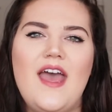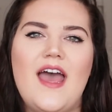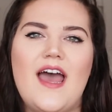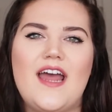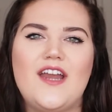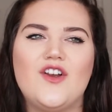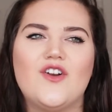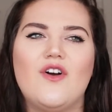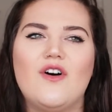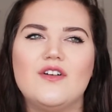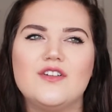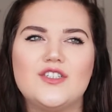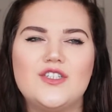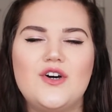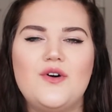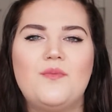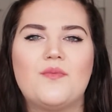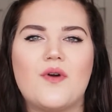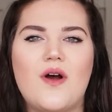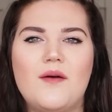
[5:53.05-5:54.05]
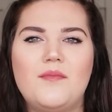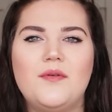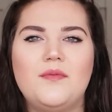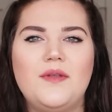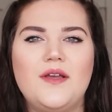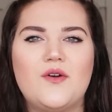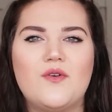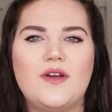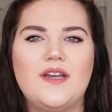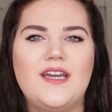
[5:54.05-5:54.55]
And you're also
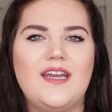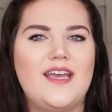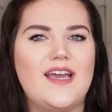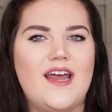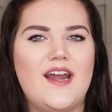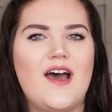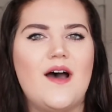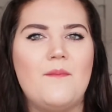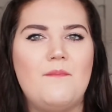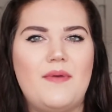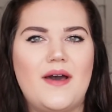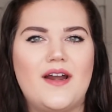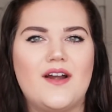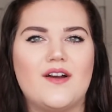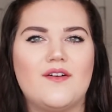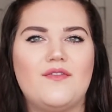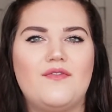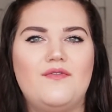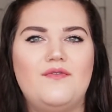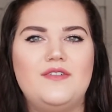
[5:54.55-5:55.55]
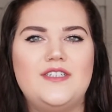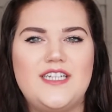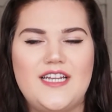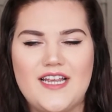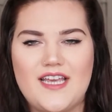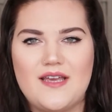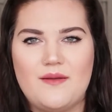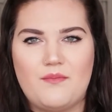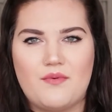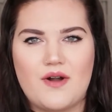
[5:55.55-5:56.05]
probably going to get a better
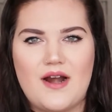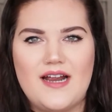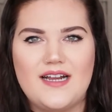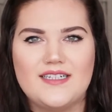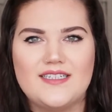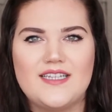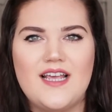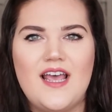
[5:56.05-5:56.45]
ticket price